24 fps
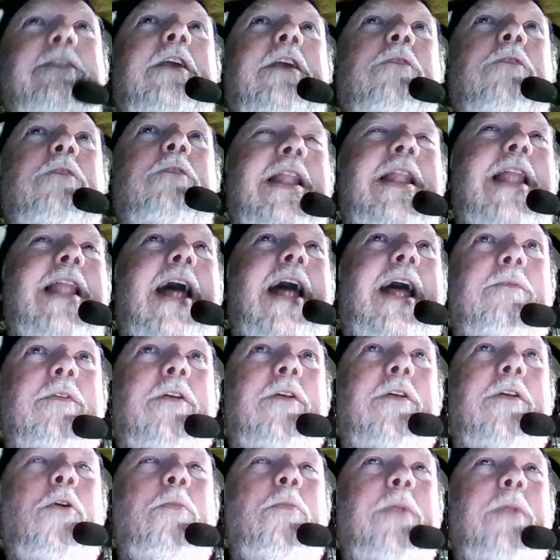when that
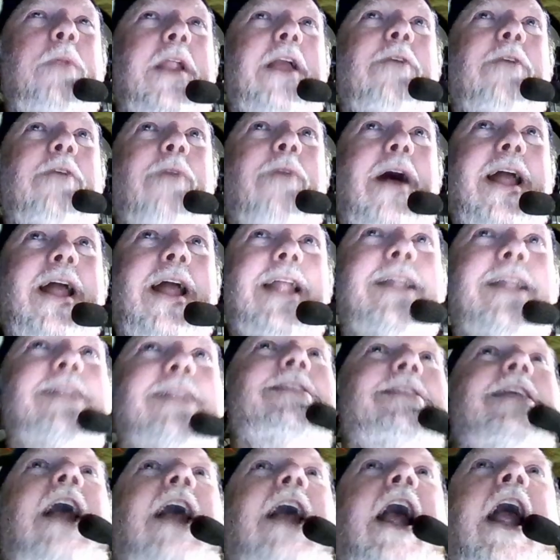opening
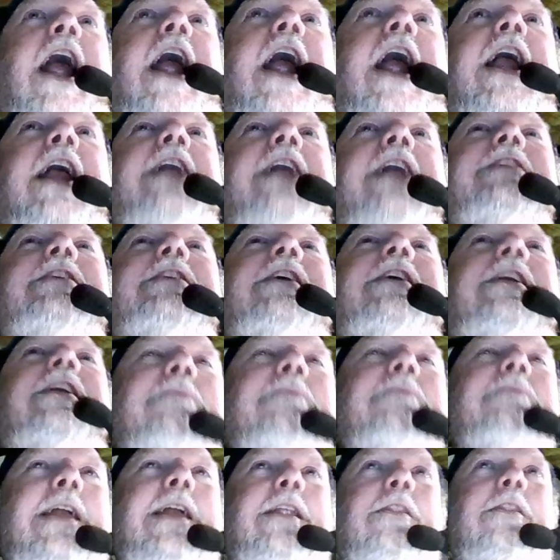widens, it's going to
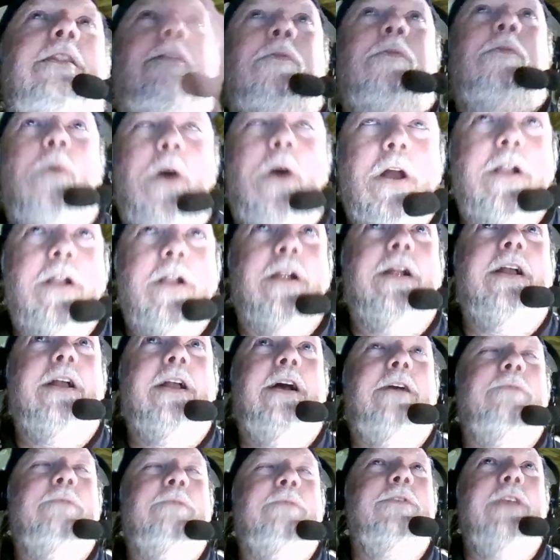mean the water
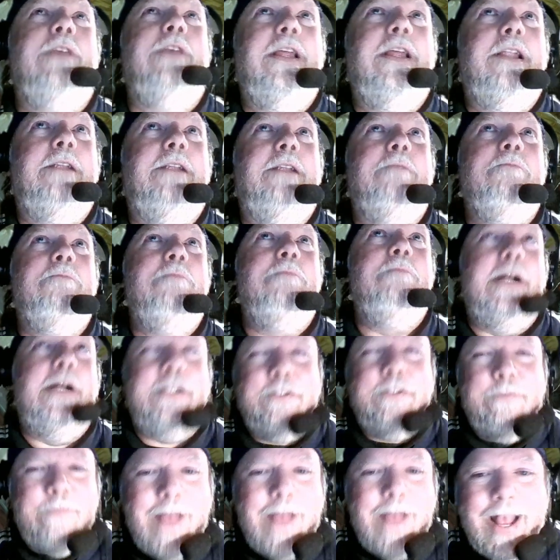comes in
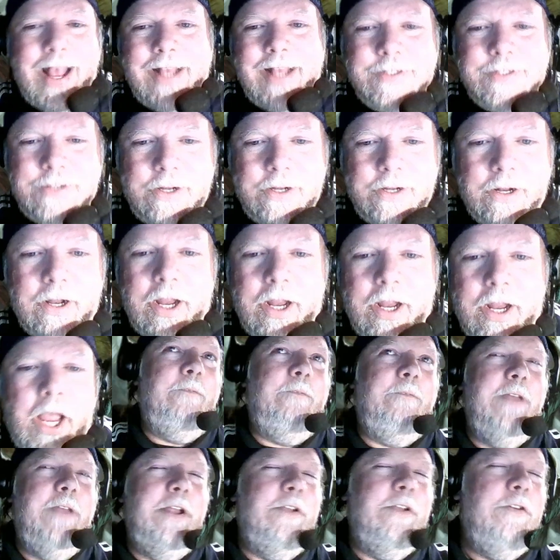much faster.
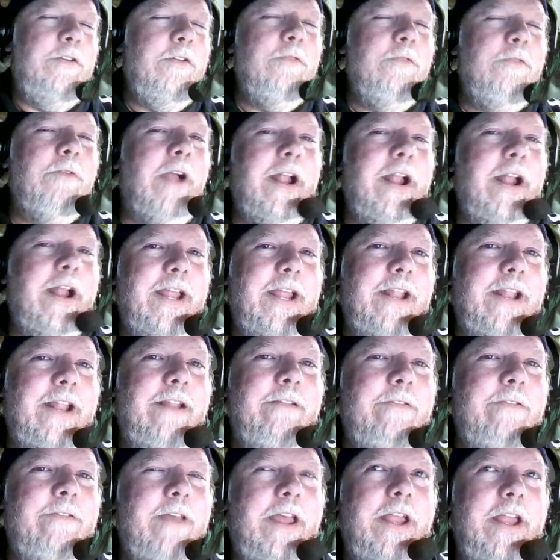They do write in
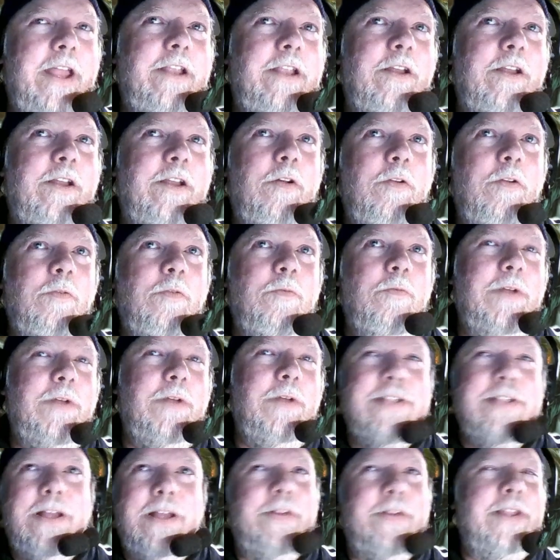that
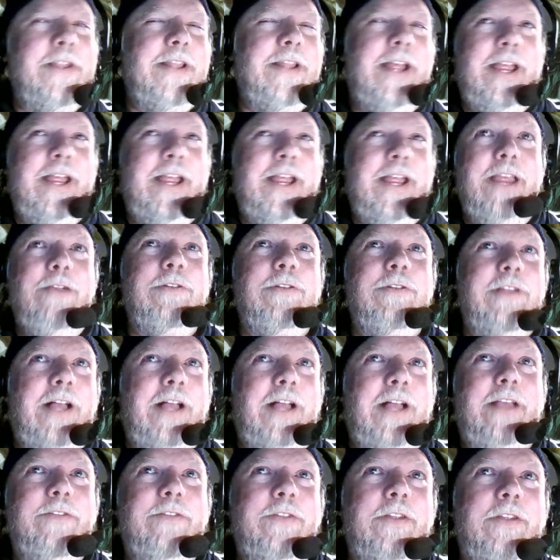once everything
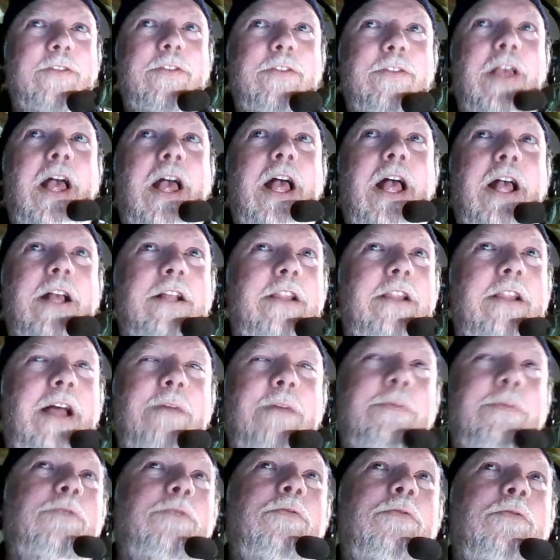equalizes,
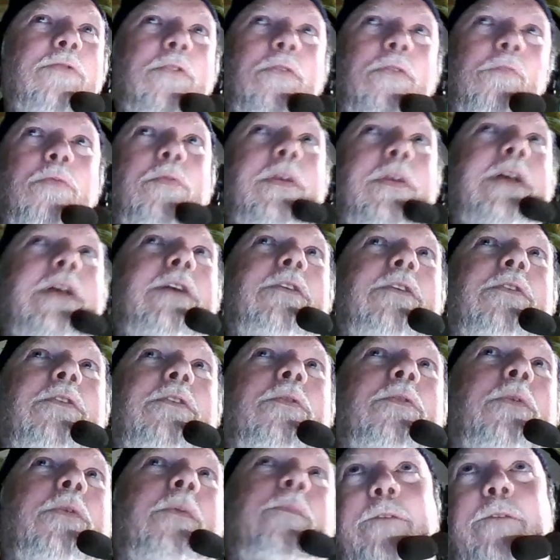Glabbagool
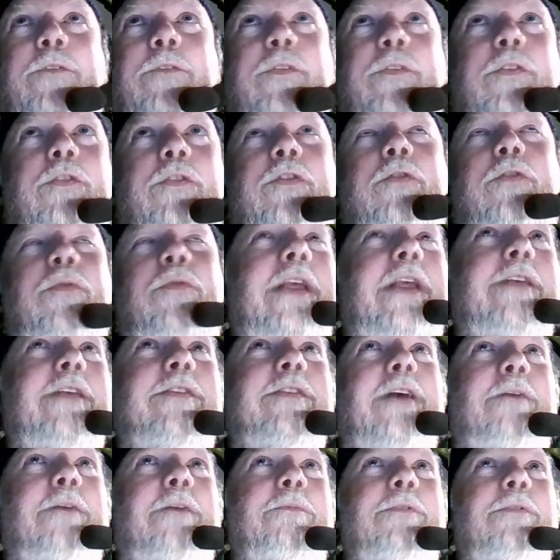will
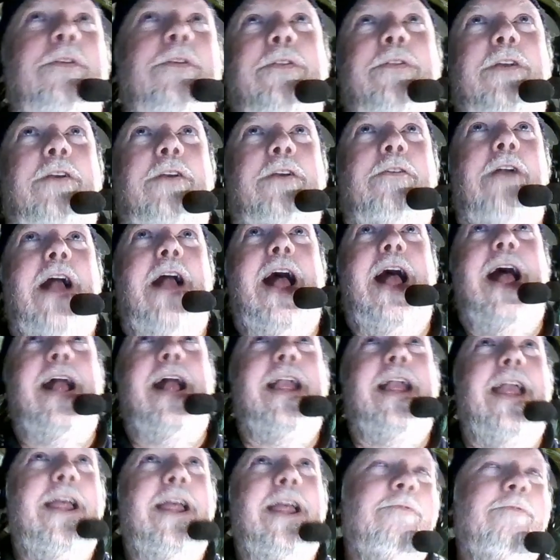squeeze up through the
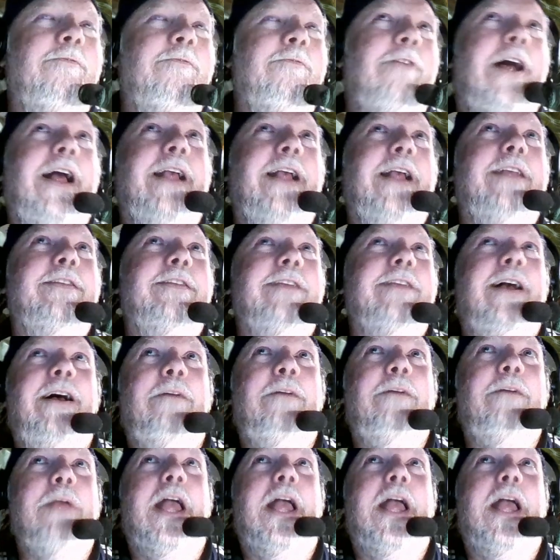crack and rise up